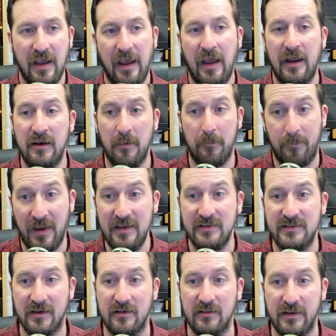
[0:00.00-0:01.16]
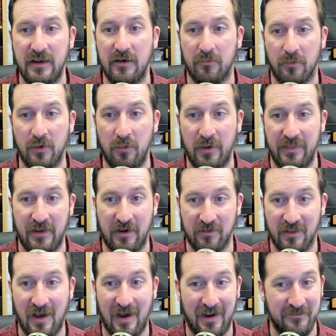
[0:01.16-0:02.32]
and basically ruin their
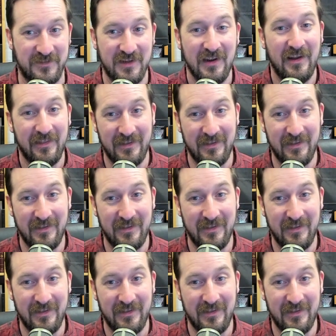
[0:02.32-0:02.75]
lives.